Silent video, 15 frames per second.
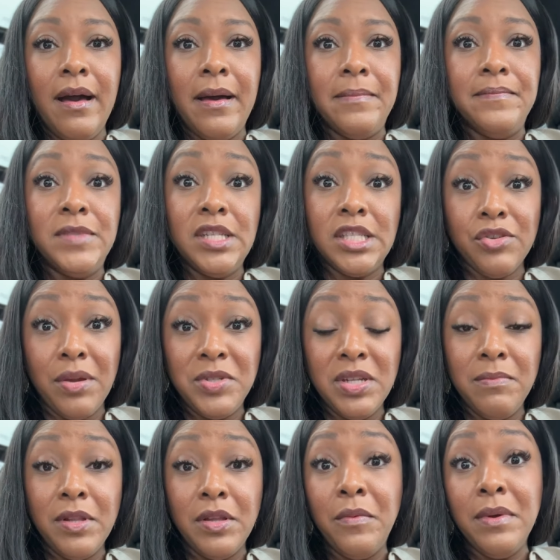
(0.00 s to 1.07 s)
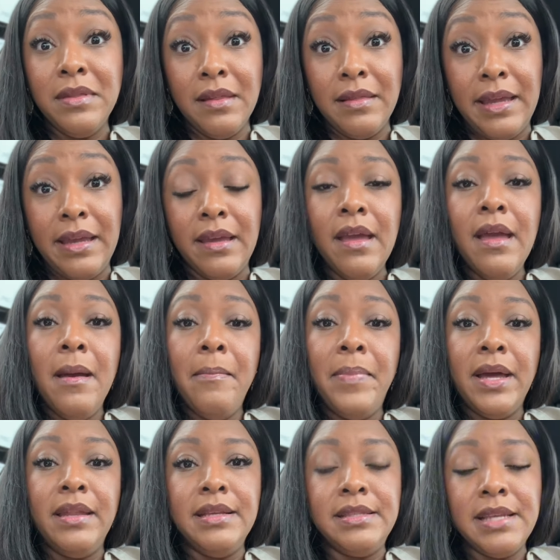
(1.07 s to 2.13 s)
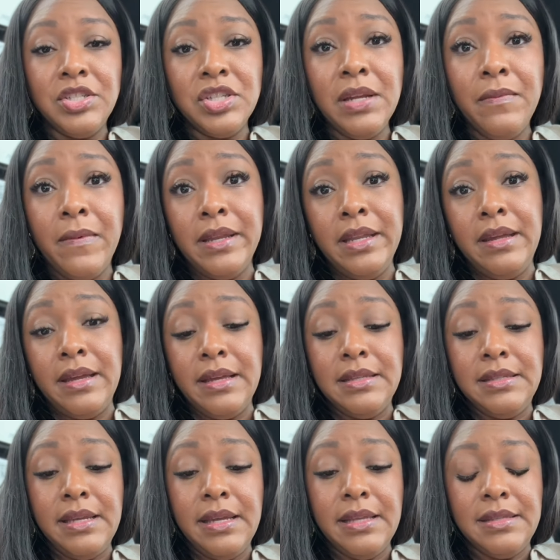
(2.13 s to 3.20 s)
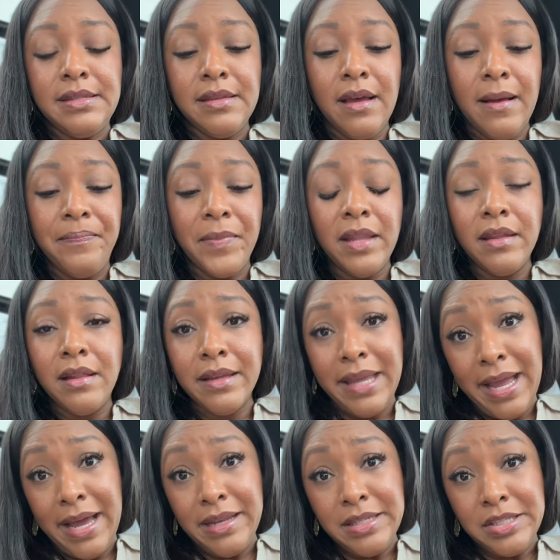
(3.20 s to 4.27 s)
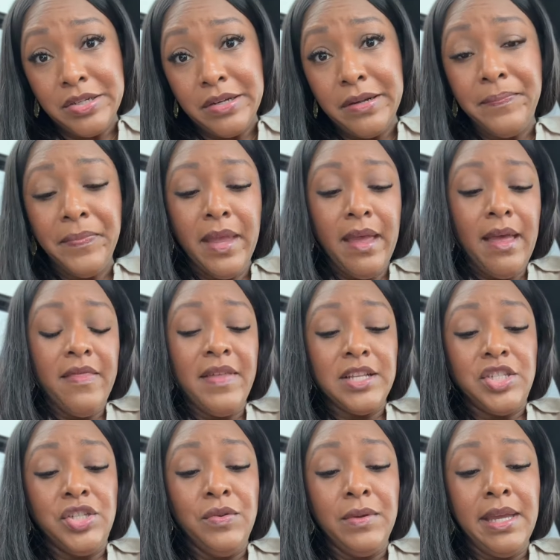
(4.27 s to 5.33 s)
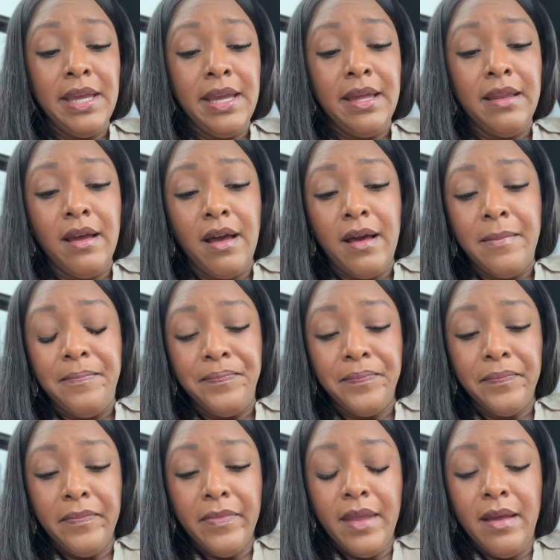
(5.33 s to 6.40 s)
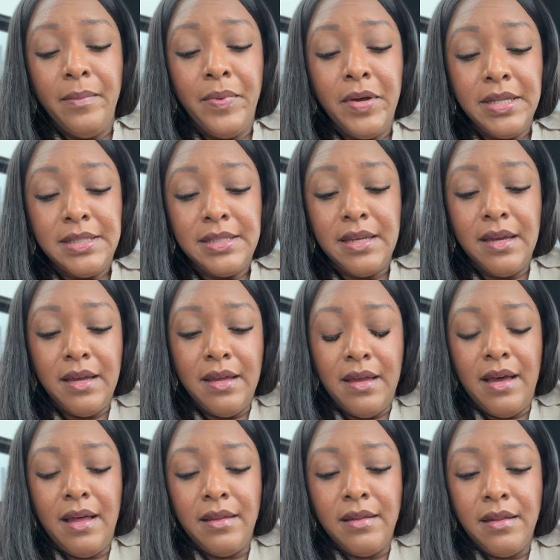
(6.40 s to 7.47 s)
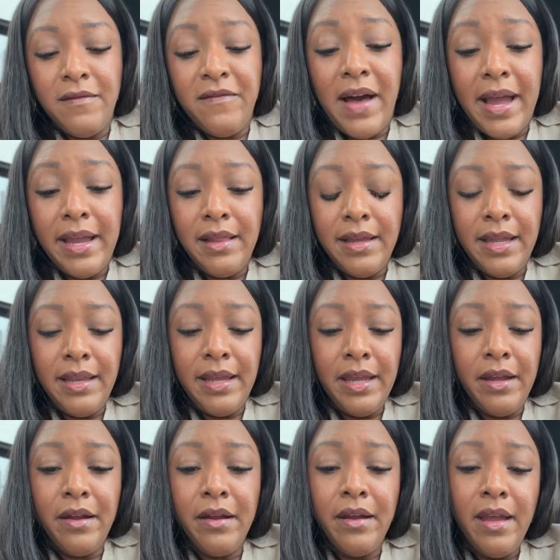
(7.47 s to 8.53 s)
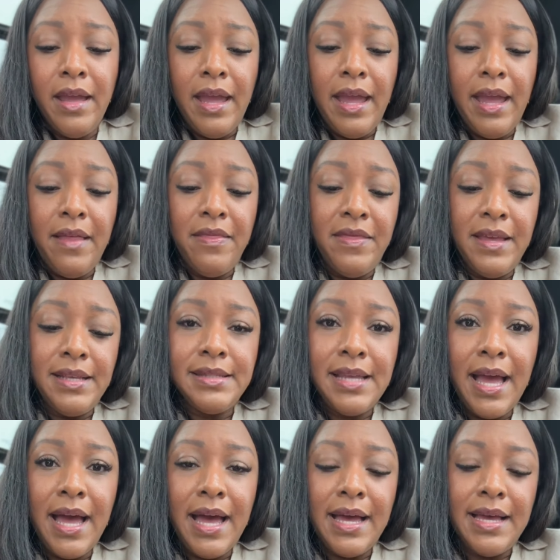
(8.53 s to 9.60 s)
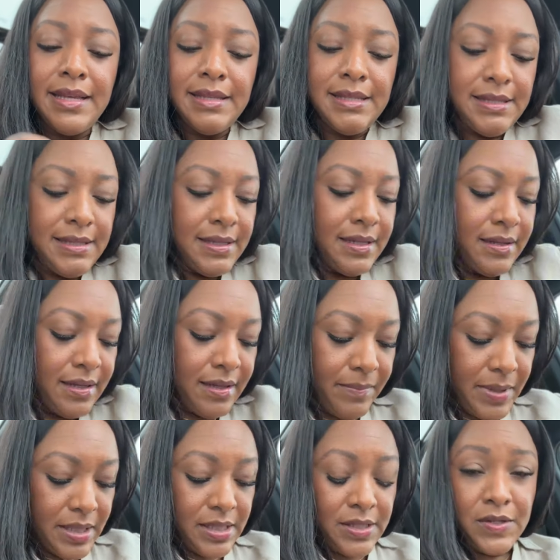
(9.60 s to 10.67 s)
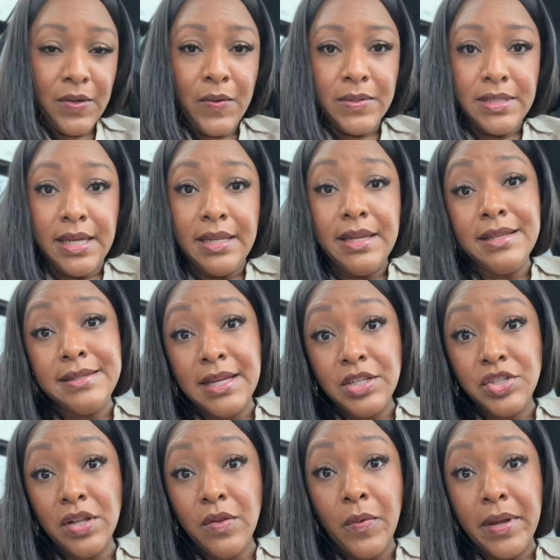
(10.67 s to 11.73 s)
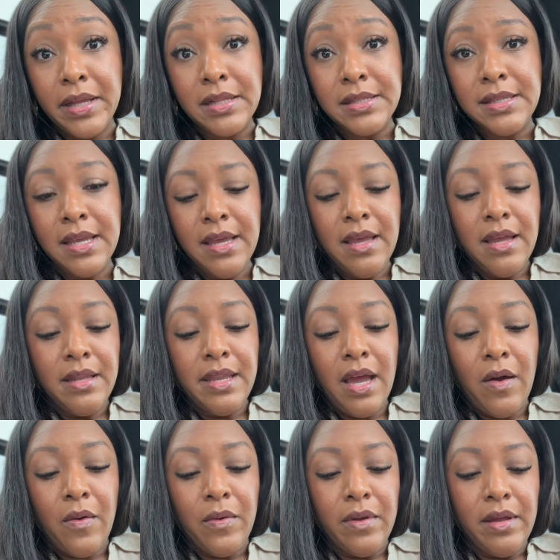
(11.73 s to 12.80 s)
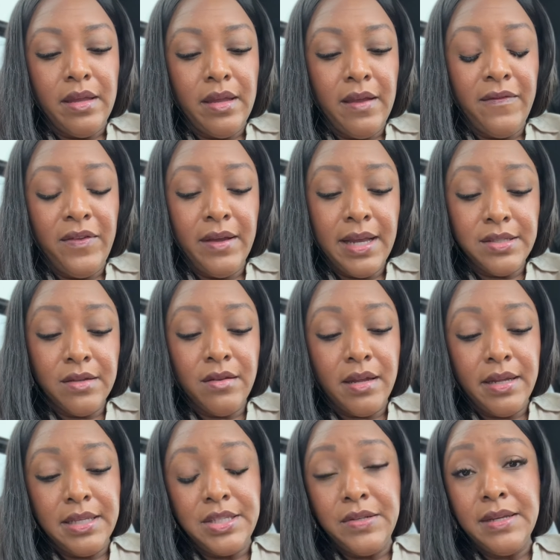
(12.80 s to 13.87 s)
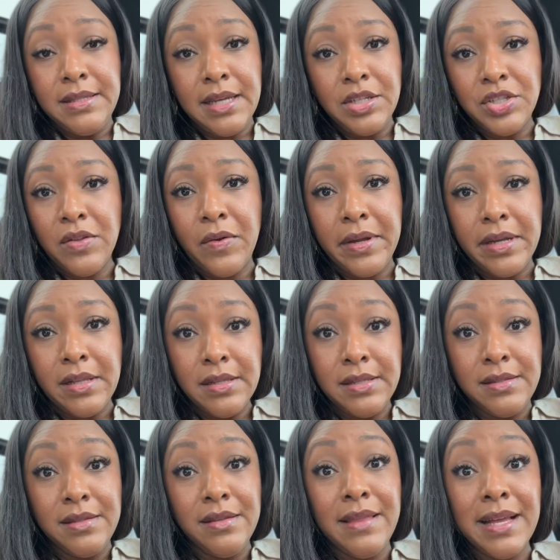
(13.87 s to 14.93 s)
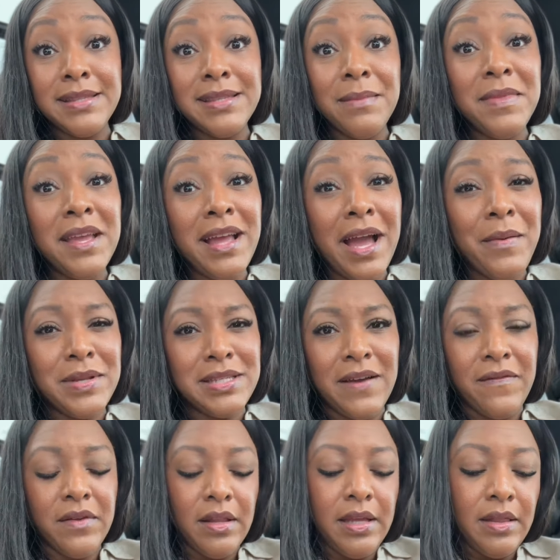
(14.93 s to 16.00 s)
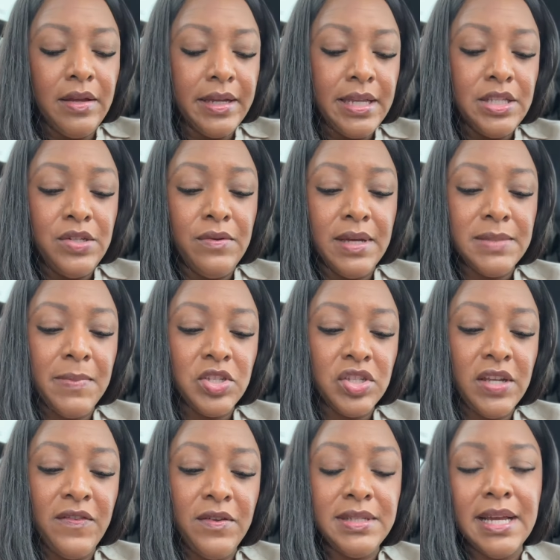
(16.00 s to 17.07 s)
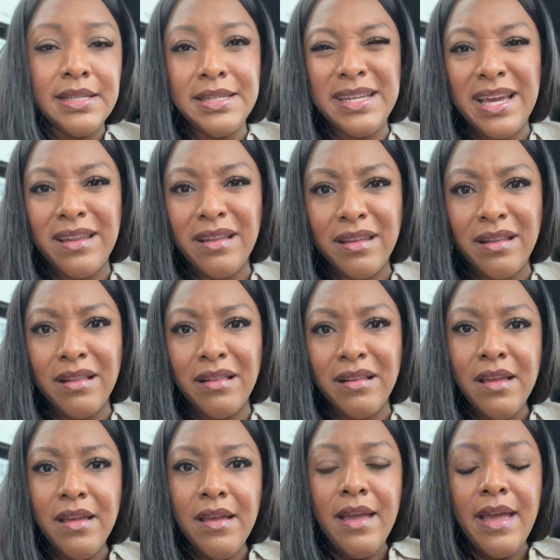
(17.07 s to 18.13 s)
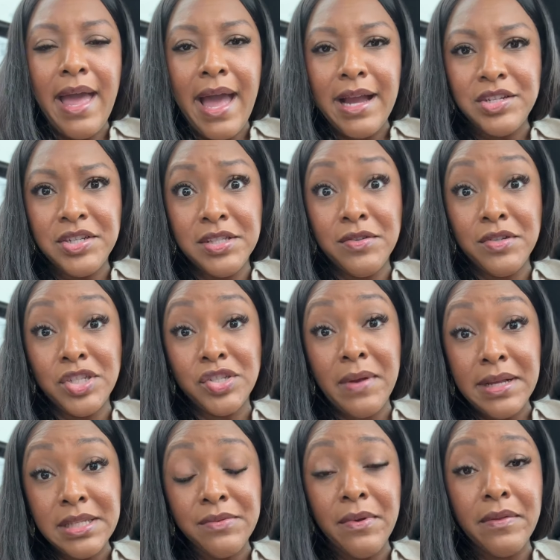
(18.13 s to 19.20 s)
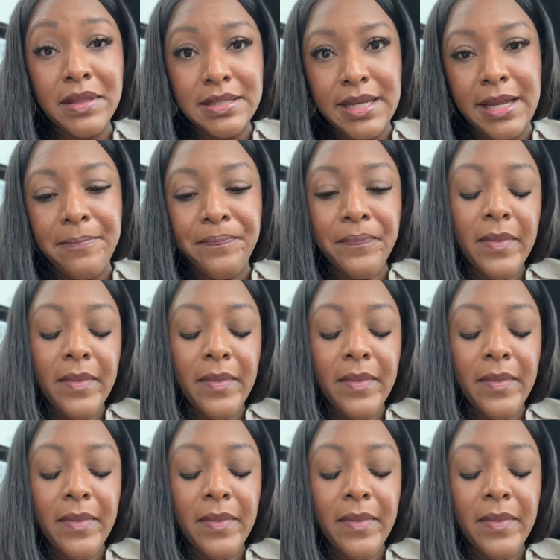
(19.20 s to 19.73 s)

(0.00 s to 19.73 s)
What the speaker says: description below with a link. But essentially what it is, it's a little canister that you can put a little vial in here, and this has been soaked in essential oils. Now, if you guys are not into essential oils, that's something I would definitely look into, especially if you tend to get a little anxious or stressed throughout the day.